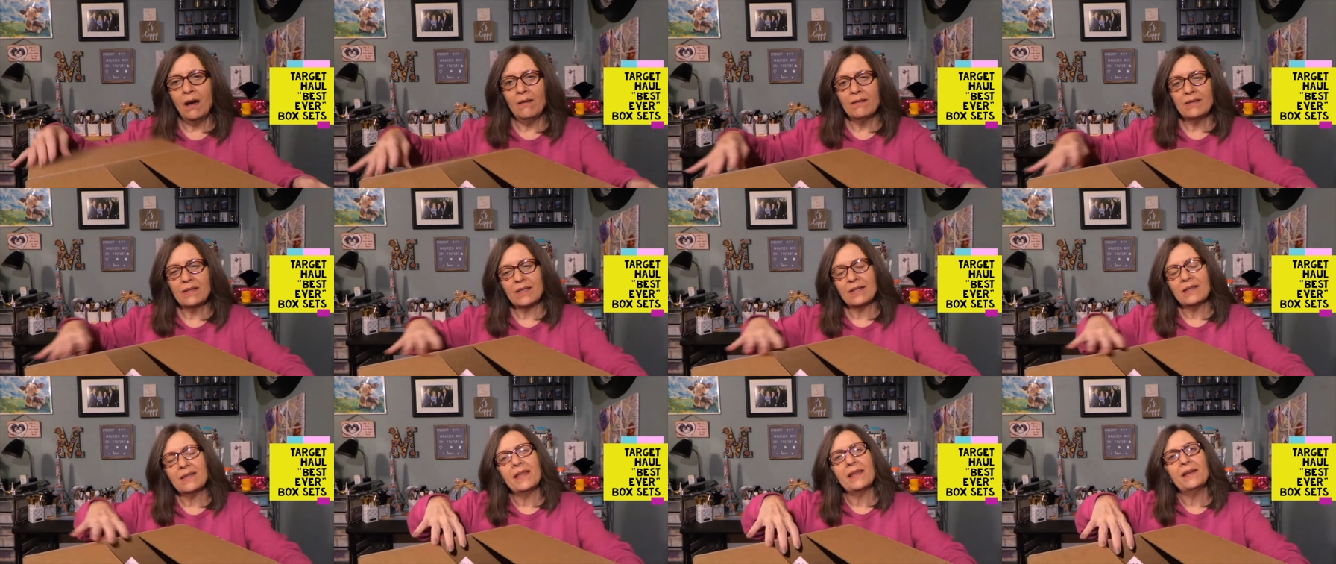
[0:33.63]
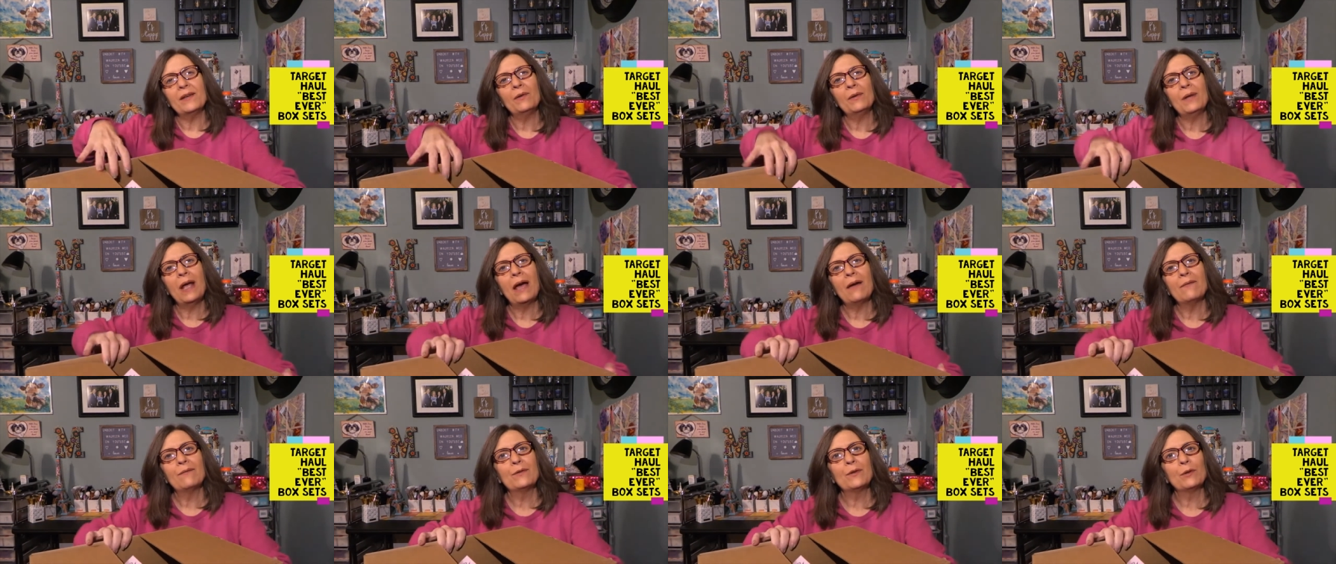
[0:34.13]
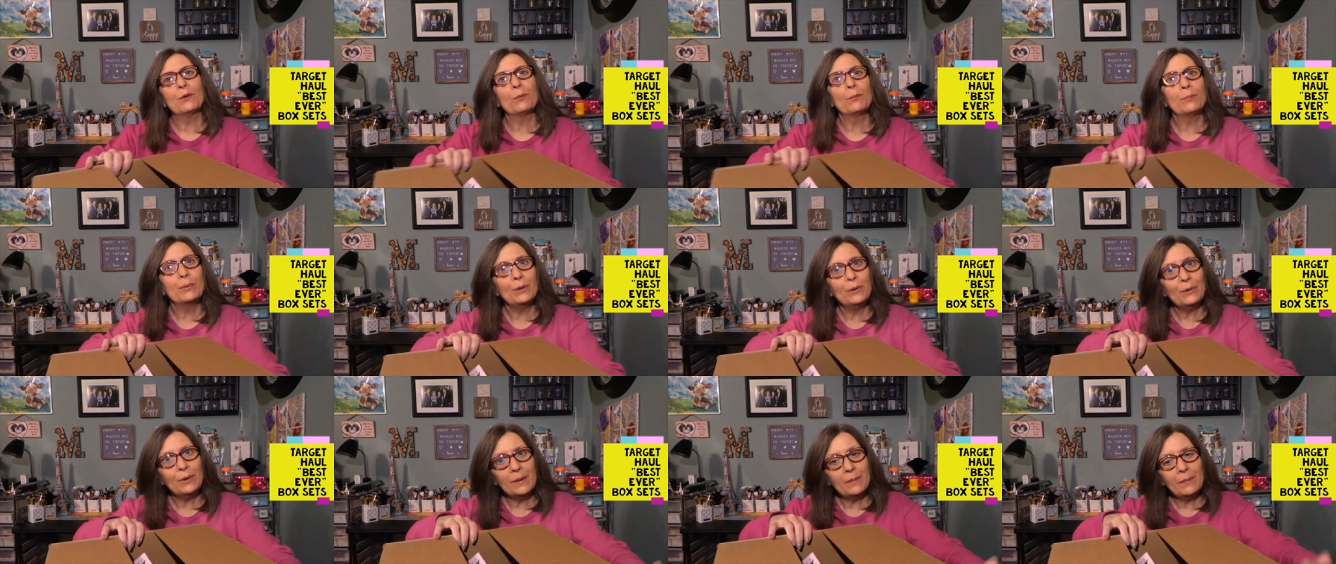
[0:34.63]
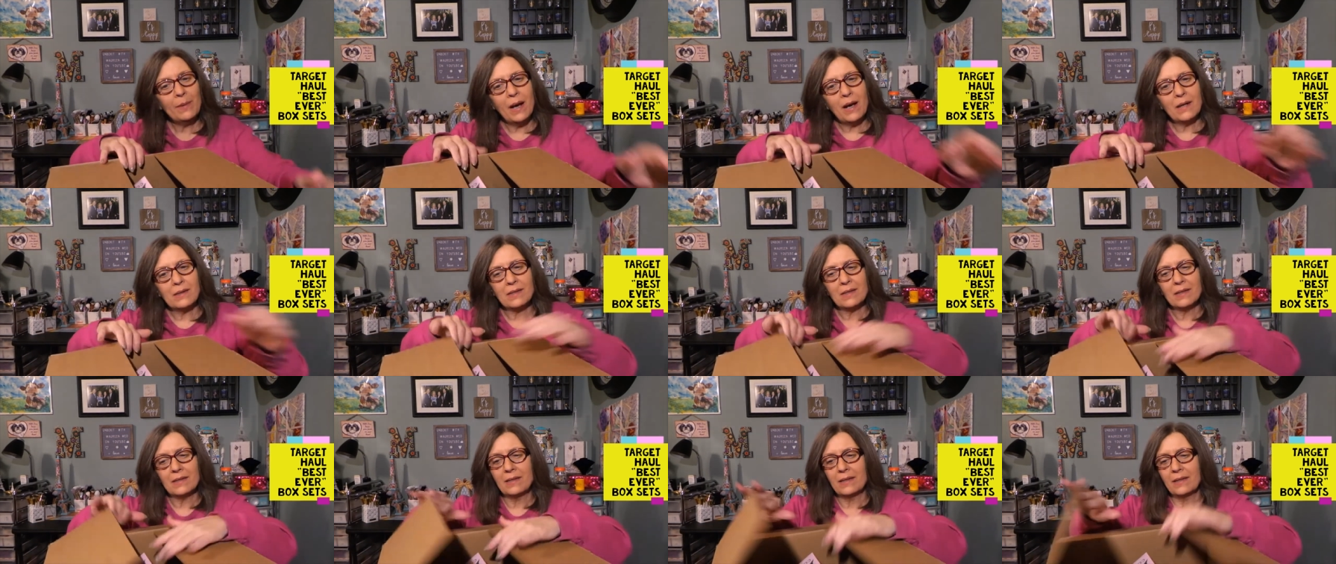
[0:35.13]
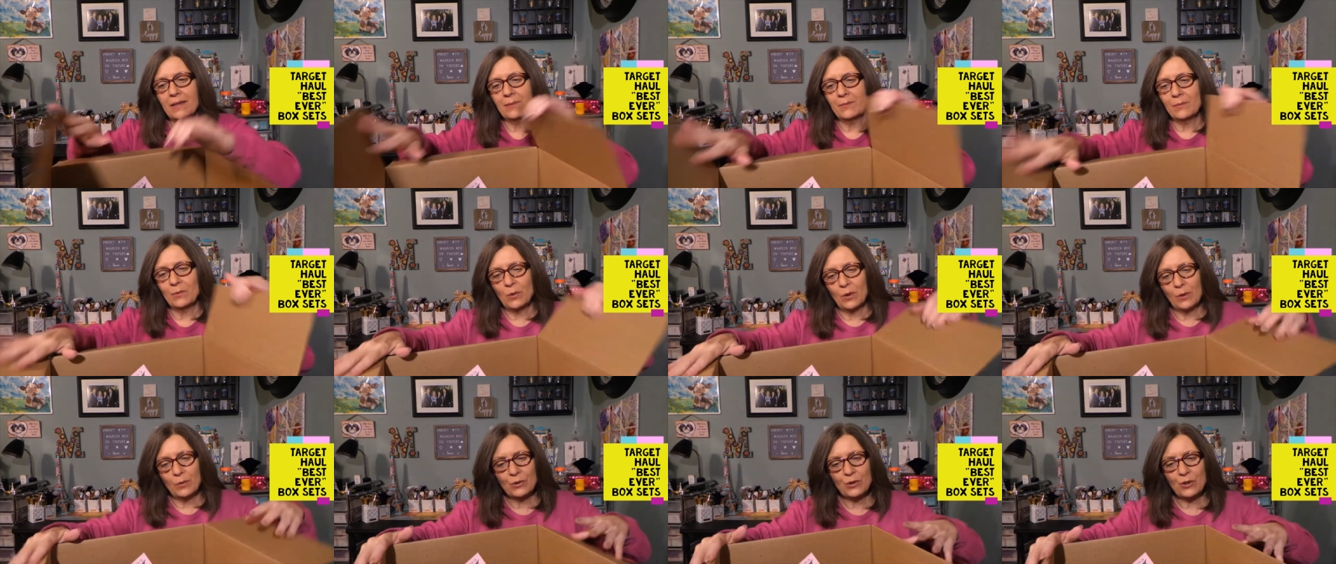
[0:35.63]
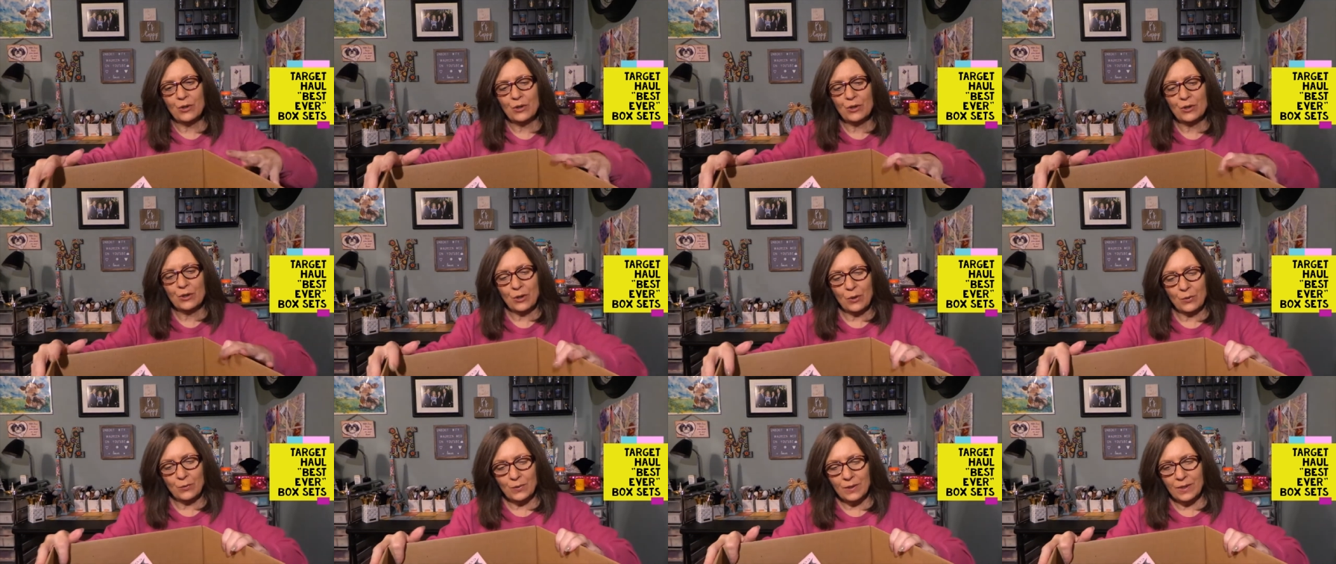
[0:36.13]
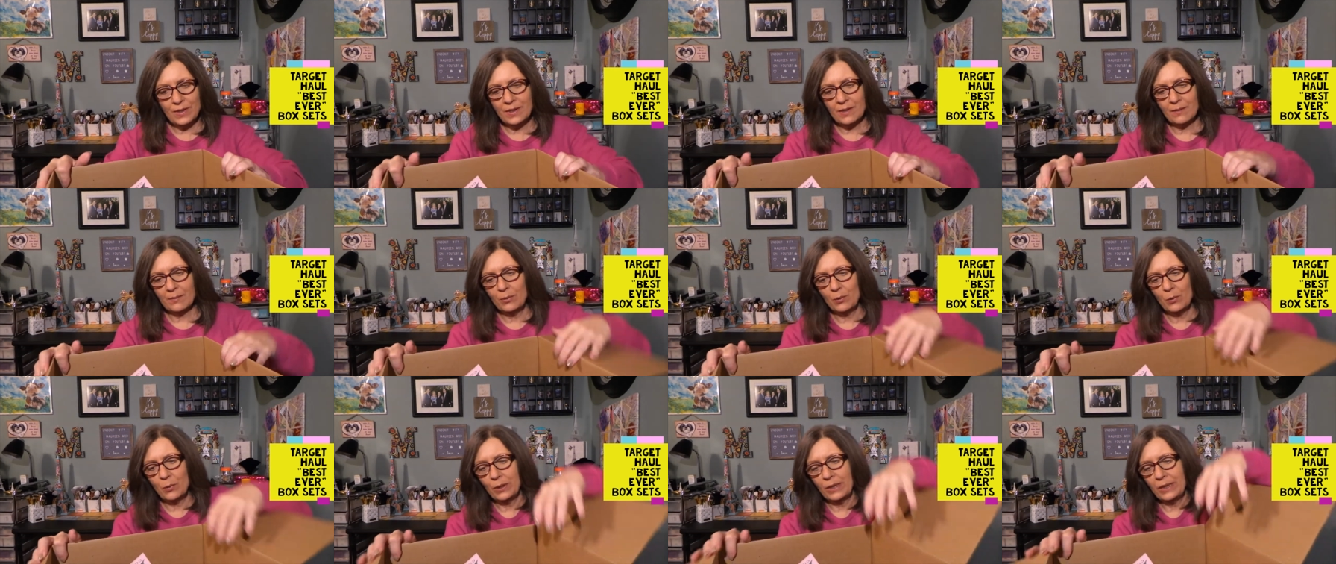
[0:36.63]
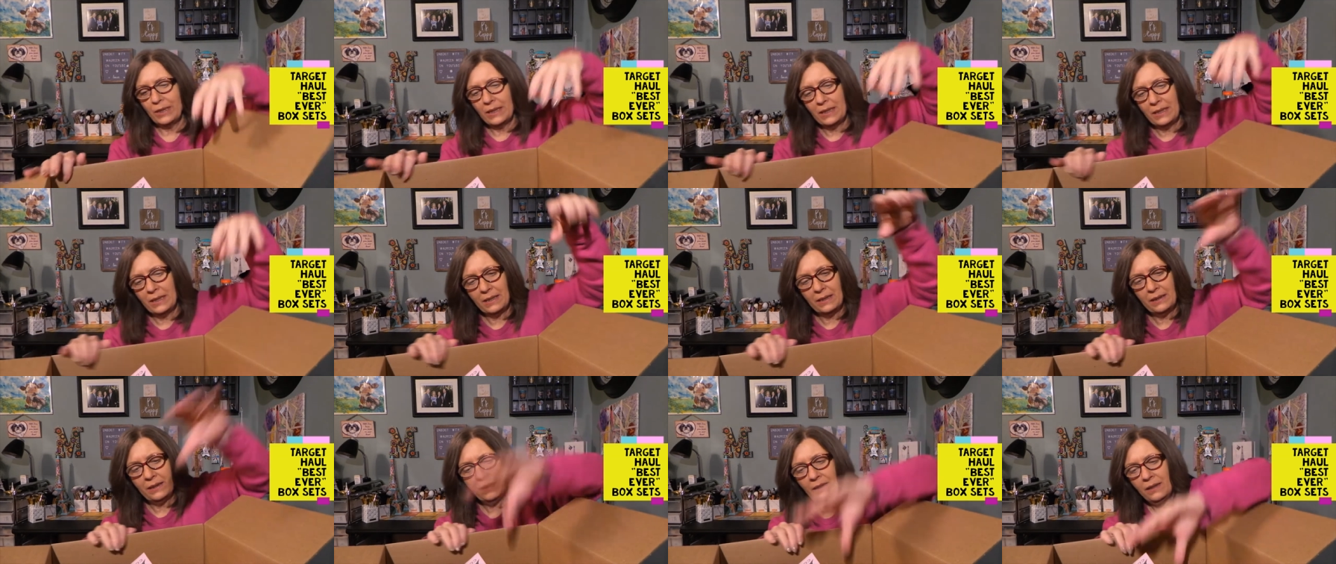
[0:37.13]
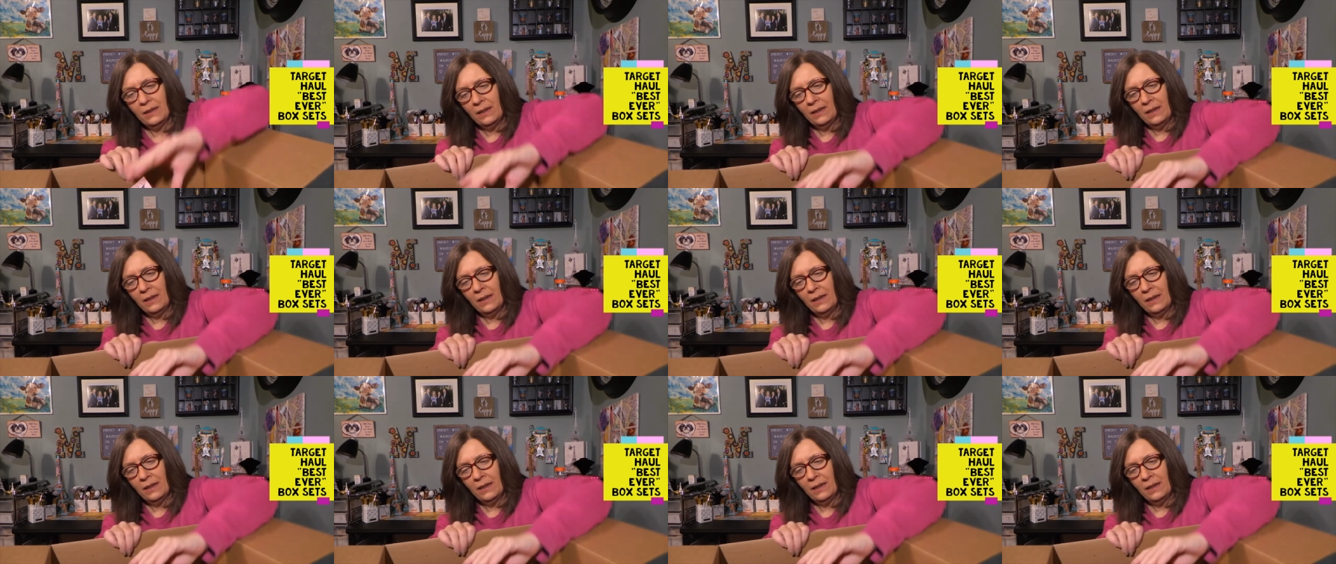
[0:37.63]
Since they don't have their beauty boxes anymore, which is so disappointed,